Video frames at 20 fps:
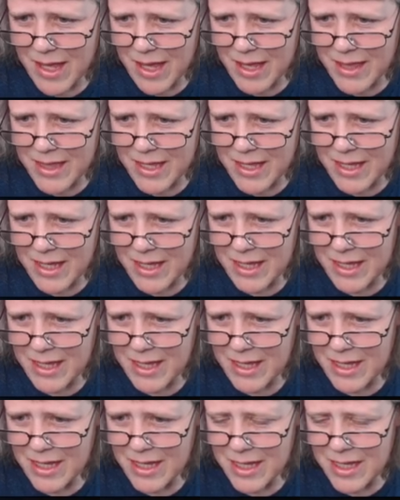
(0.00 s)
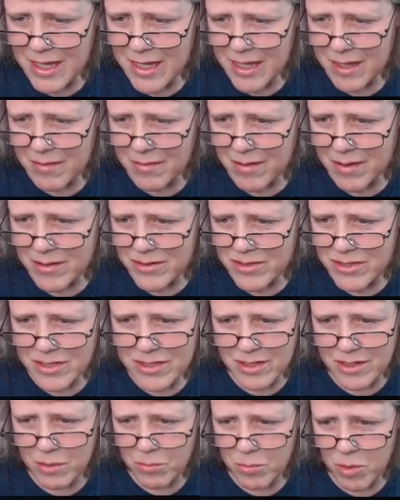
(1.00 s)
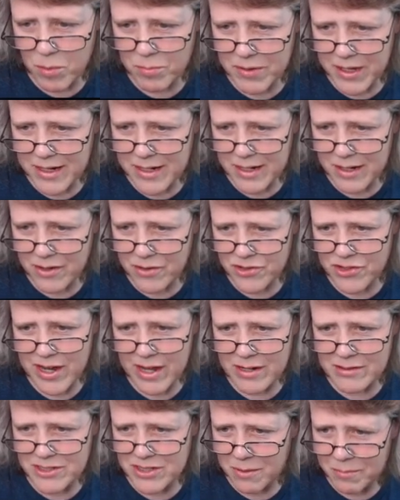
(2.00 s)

I think just a little more blending your shadows.